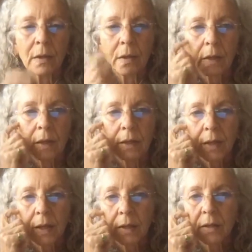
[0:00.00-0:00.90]
And
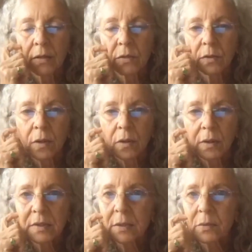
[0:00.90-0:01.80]
let's
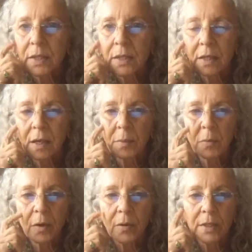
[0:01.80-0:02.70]
see, we'll take a couple
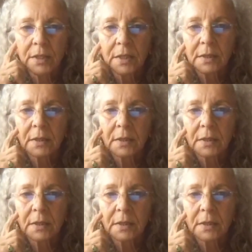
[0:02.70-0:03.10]
more questions.